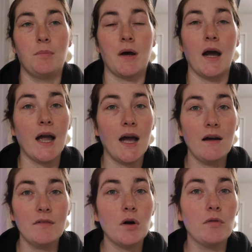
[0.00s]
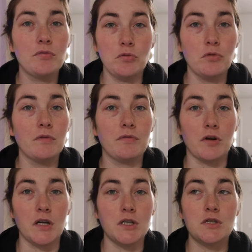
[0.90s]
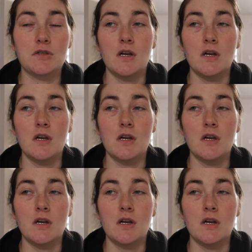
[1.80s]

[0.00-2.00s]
but I have a full fridge.